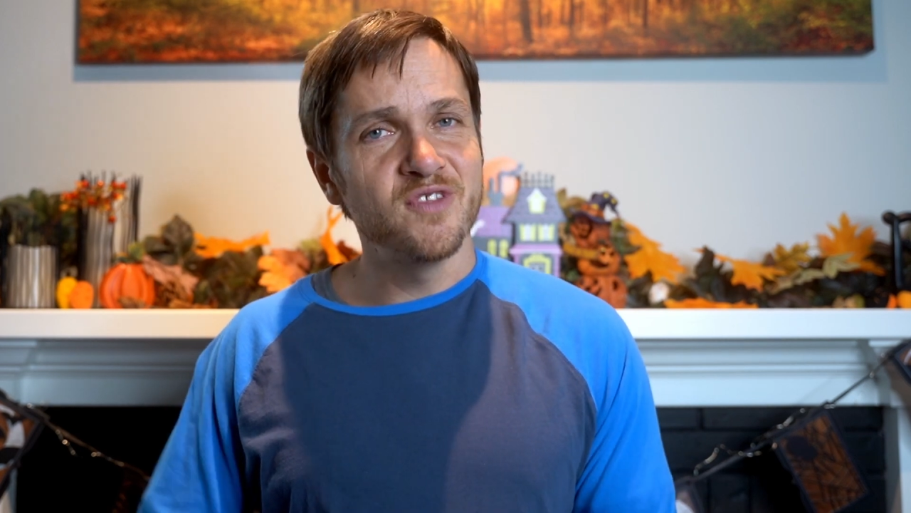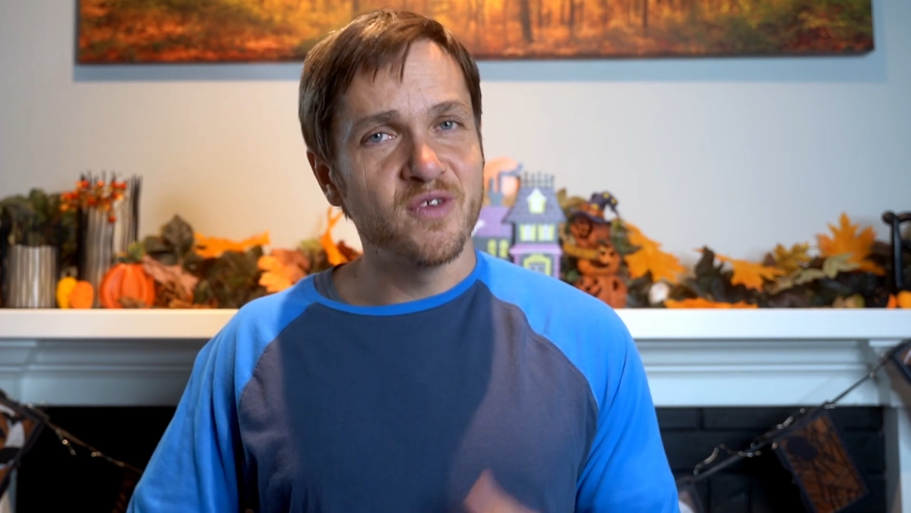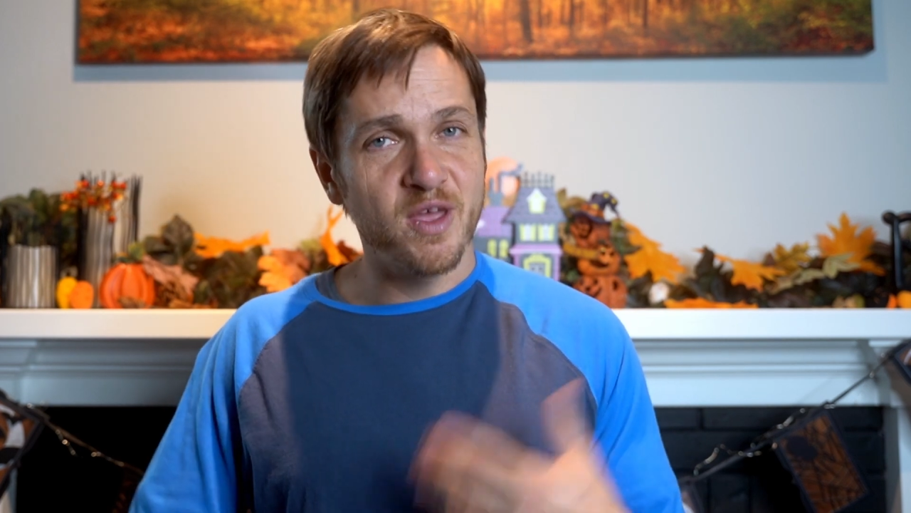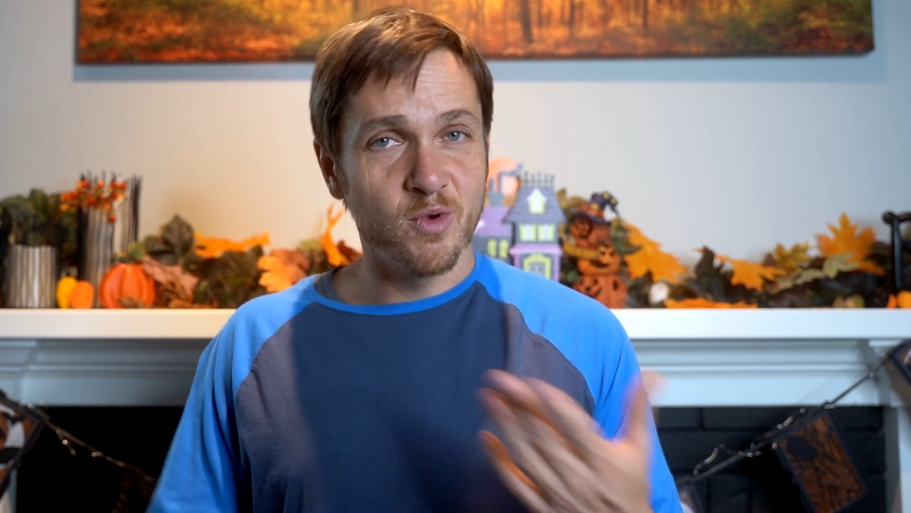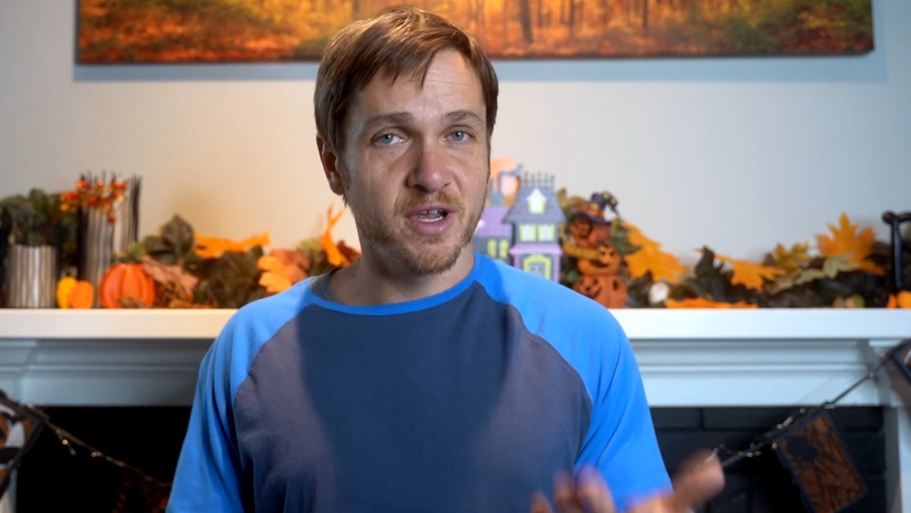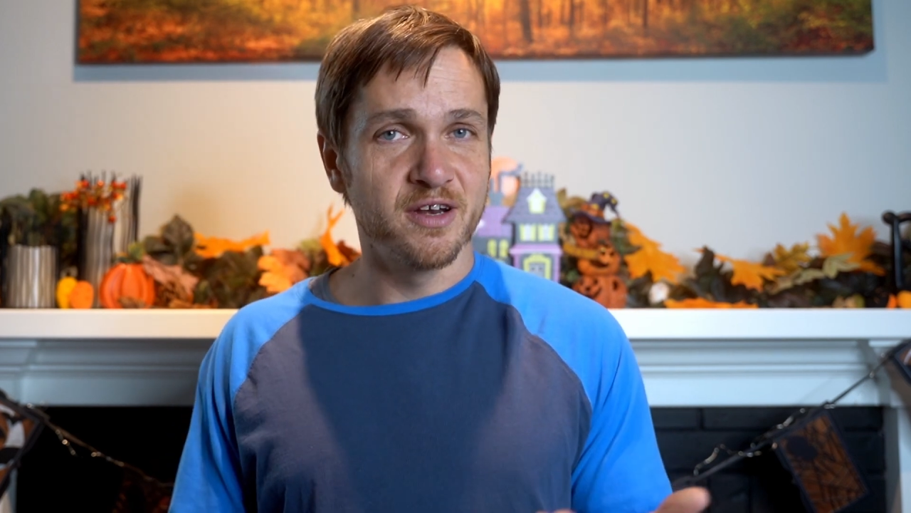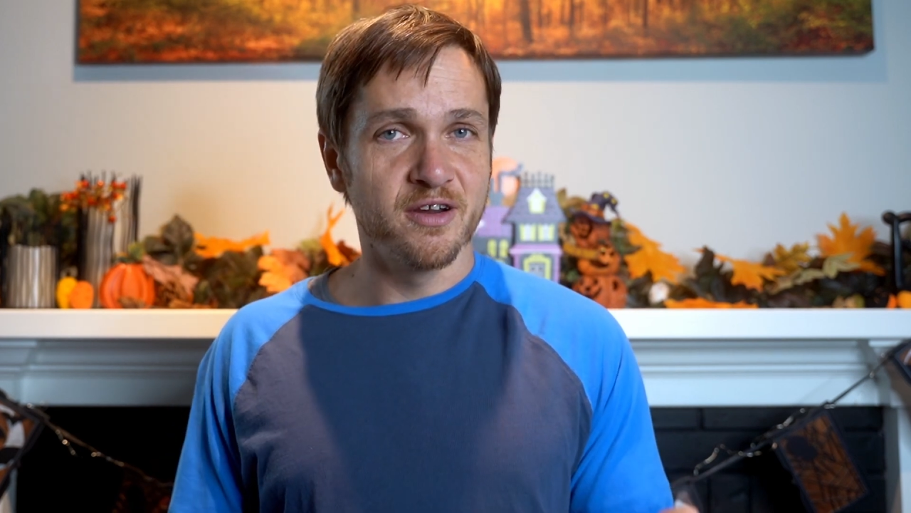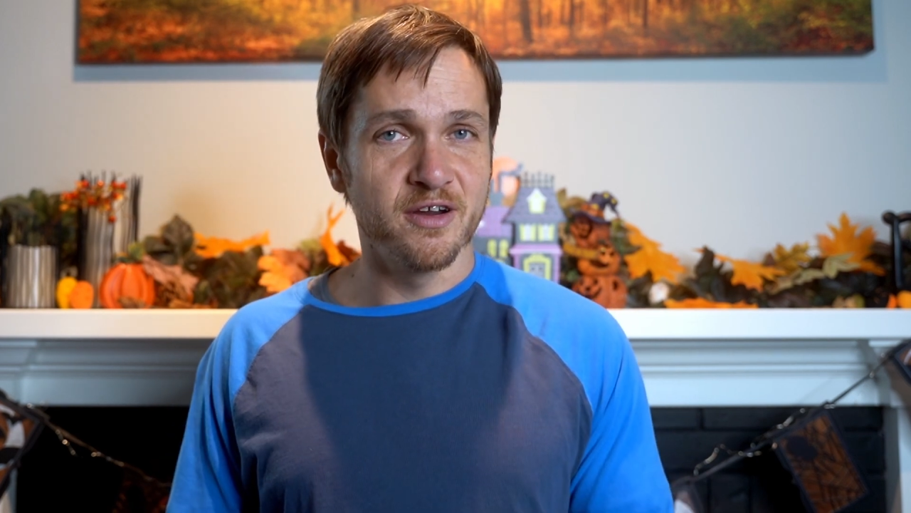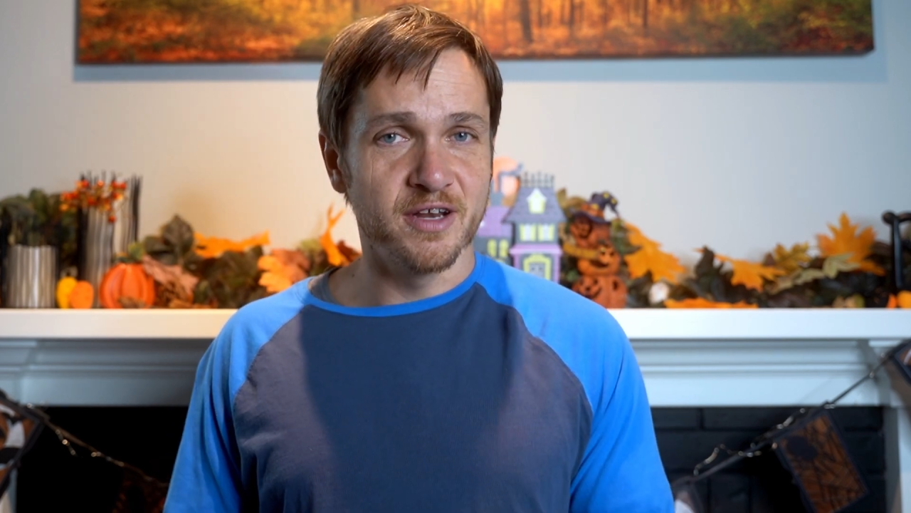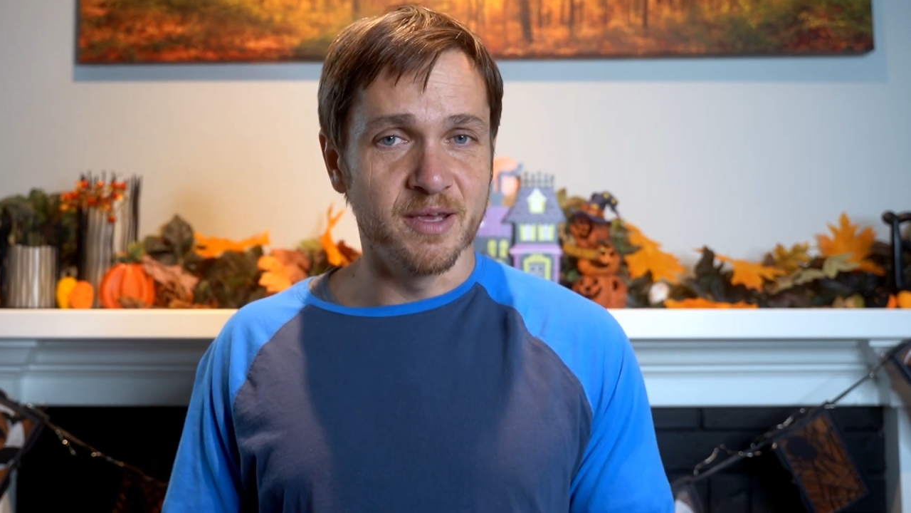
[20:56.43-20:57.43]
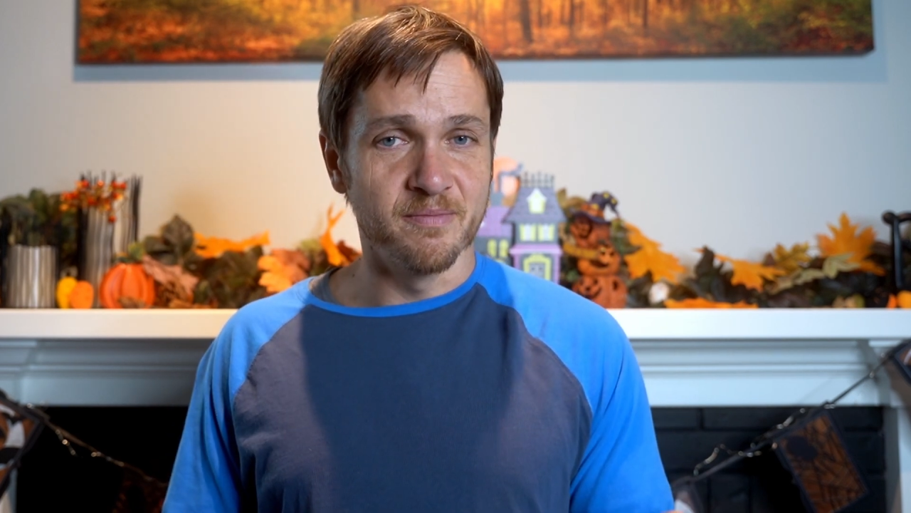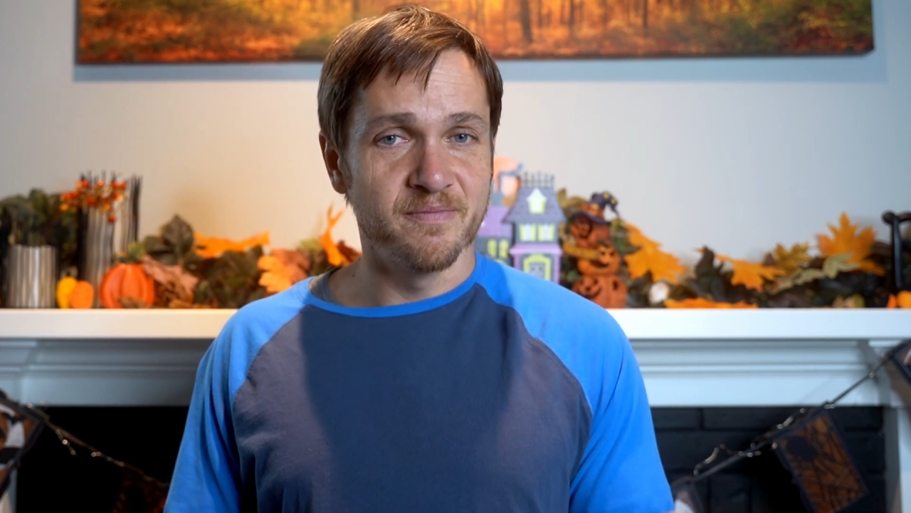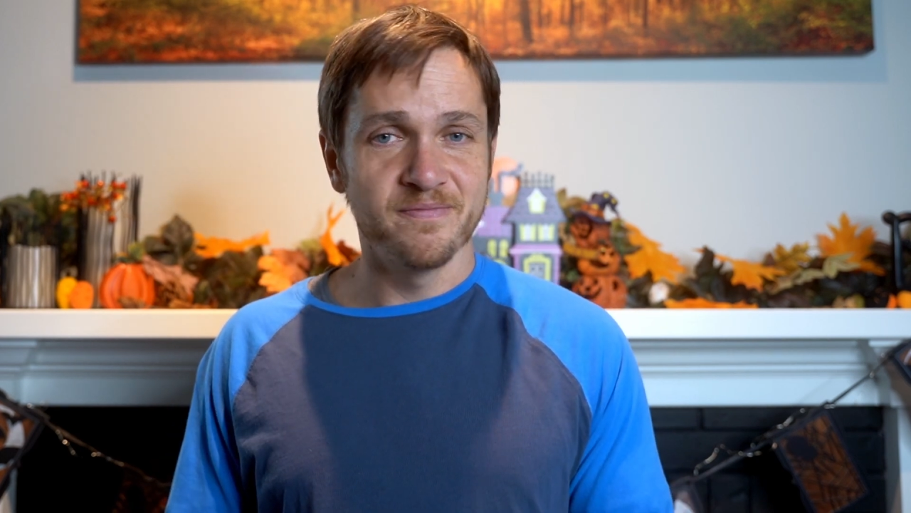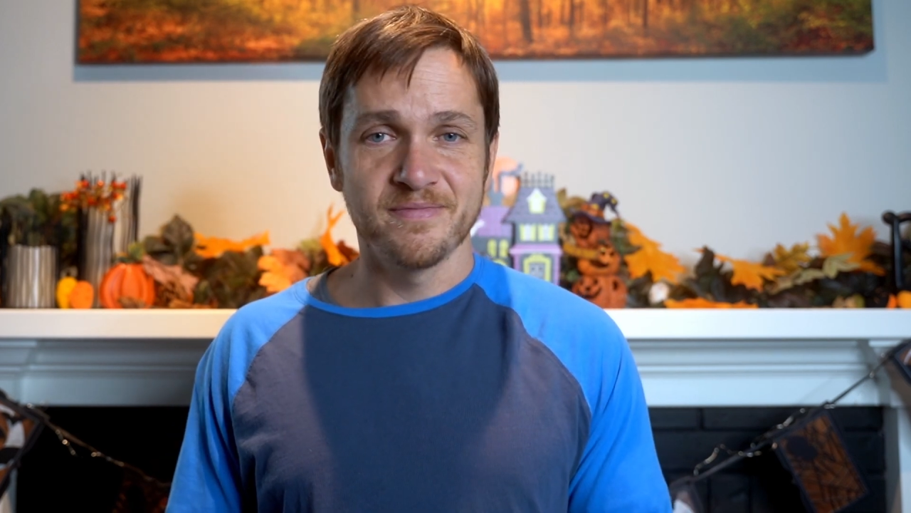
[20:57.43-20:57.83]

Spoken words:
though they weren't going to hurt him,